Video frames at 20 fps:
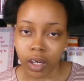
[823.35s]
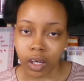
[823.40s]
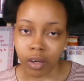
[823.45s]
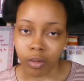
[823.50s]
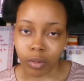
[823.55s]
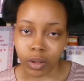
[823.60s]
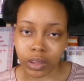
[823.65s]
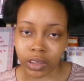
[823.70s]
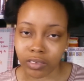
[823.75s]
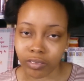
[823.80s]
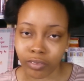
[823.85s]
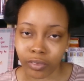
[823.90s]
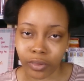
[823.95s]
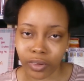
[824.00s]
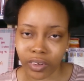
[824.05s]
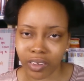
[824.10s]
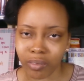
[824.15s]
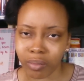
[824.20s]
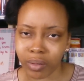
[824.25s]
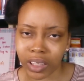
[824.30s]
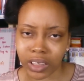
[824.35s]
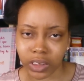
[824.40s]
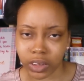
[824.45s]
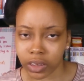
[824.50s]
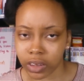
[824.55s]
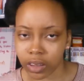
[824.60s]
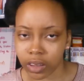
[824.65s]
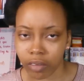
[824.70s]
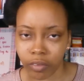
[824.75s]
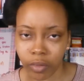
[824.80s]
it wasn't for the
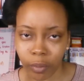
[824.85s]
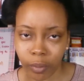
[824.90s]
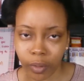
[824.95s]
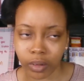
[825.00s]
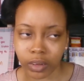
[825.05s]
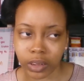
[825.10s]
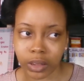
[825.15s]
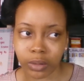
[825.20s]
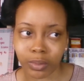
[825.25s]
pleasures of the world,